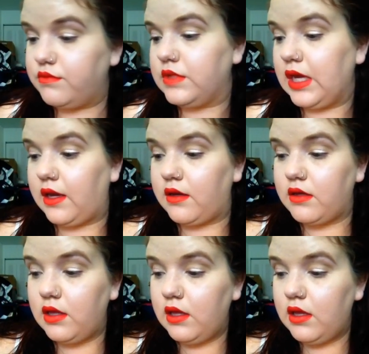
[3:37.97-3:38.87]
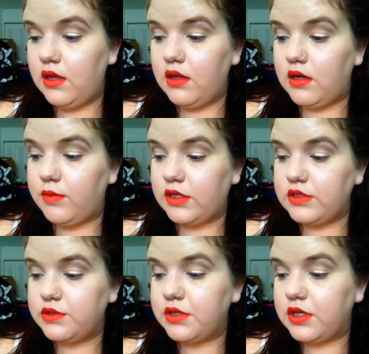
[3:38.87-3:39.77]
Okay, then I'm
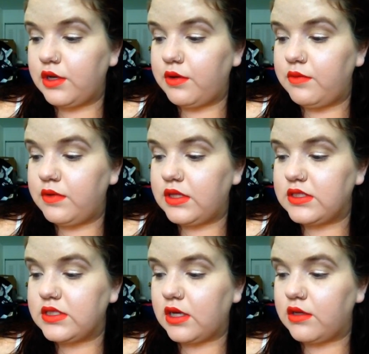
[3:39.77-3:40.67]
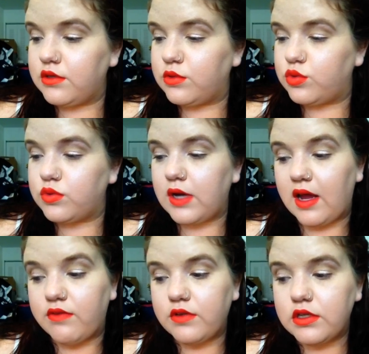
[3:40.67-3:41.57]
also going to go in with this color
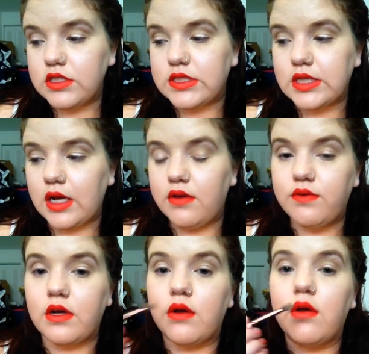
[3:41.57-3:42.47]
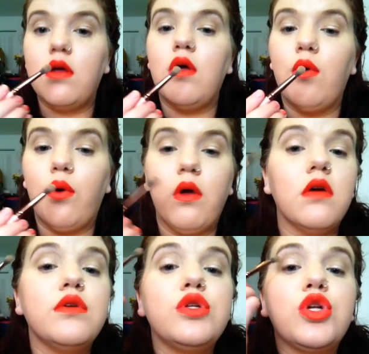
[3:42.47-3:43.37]
Traveler. It's kind of a
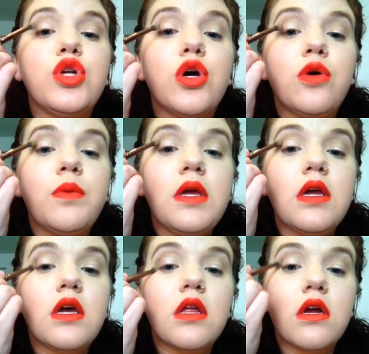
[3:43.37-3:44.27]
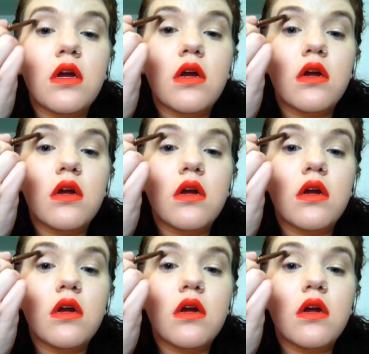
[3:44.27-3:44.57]
taupey color,